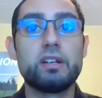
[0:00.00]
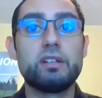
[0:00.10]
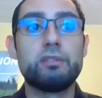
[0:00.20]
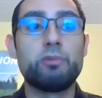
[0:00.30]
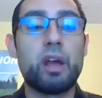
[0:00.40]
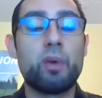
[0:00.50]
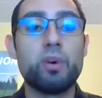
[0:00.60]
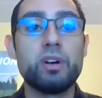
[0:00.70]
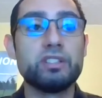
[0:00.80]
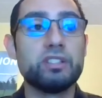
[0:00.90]
And when I
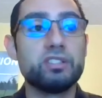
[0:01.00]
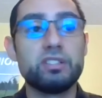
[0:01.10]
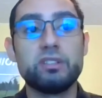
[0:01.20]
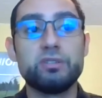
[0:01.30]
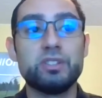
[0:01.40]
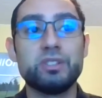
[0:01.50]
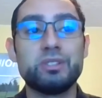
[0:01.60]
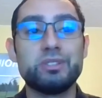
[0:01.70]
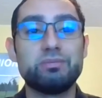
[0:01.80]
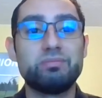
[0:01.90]
was, it just didn't
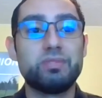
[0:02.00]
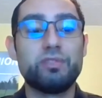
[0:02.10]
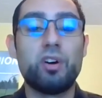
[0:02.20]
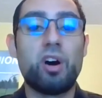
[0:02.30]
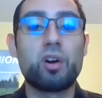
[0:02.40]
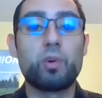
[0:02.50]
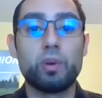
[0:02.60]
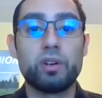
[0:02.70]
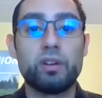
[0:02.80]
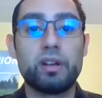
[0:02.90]
it felt
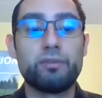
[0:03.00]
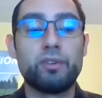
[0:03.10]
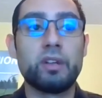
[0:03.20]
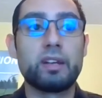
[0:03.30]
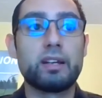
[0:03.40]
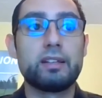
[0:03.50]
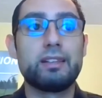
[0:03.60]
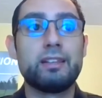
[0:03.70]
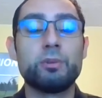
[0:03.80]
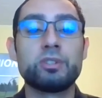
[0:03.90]
awkward, right? It felt like
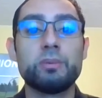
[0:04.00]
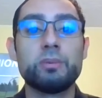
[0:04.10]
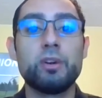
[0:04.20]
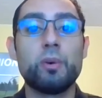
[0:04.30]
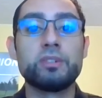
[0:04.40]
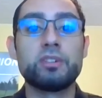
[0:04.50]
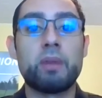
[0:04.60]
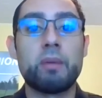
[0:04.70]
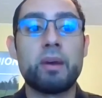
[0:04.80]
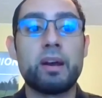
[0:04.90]
there was something always on
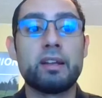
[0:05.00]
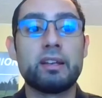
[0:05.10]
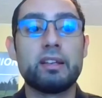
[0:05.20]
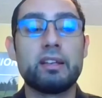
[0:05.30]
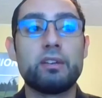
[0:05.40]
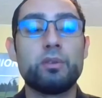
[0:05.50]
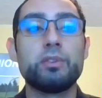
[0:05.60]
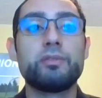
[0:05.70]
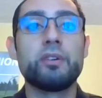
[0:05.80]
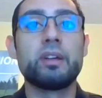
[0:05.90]
my mind. And it
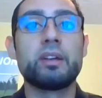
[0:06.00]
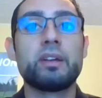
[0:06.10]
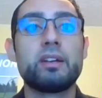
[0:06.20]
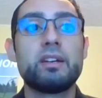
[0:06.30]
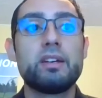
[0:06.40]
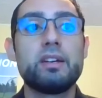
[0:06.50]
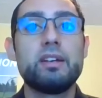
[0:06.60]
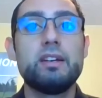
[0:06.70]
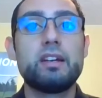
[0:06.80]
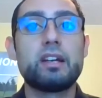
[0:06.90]
always felt like
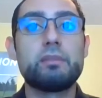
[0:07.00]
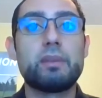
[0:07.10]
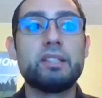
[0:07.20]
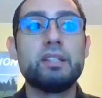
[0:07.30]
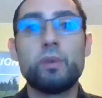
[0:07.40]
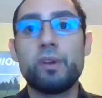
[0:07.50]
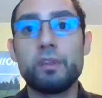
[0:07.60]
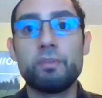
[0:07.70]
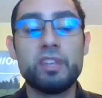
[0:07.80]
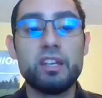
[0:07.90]
I didn't want
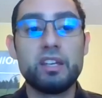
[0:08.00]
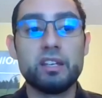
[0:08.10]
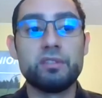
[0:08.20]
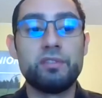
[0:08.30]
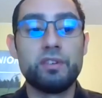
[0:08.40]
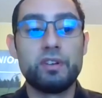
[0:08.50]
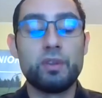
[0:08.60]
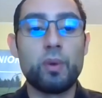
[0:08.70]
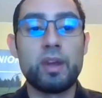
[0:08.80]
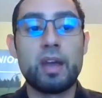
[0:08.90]
them thinking of
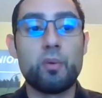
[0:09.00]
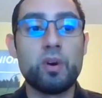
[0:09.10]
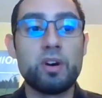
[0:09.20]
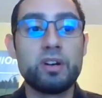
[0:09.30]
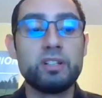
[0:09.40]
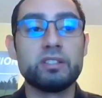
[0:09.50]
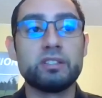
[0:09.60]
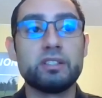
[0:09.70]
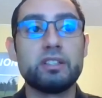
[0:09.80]
the way I was and